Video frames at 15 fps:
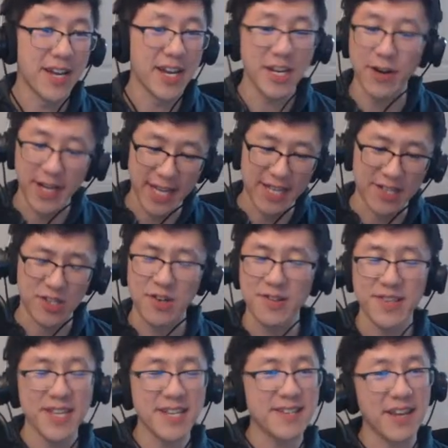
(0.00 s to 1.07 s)
Again, certain
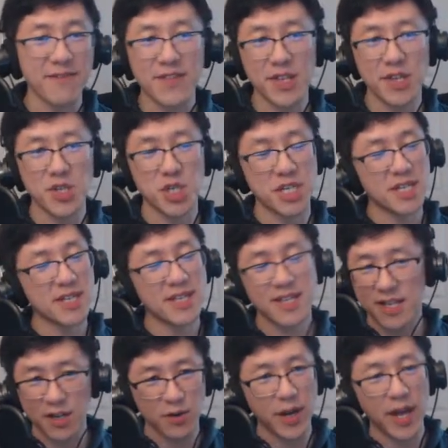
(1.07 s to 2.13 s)
things like Vincent Chin,
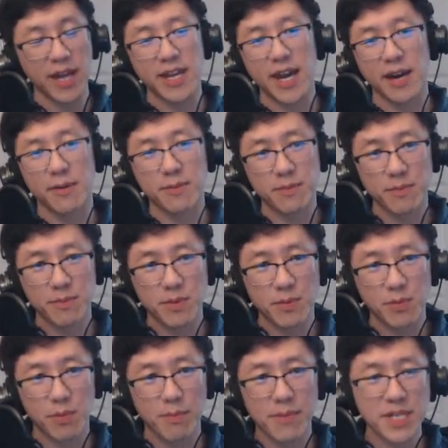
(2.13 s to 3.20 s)
okay, yeah,
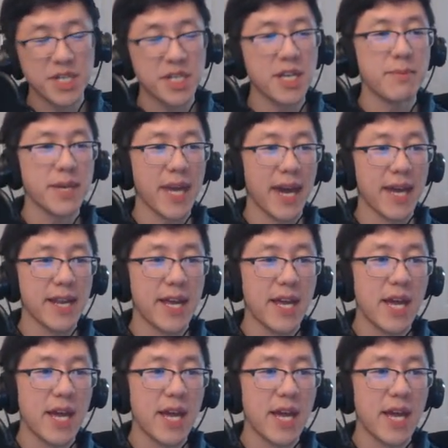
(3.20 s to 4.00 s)
mention him again.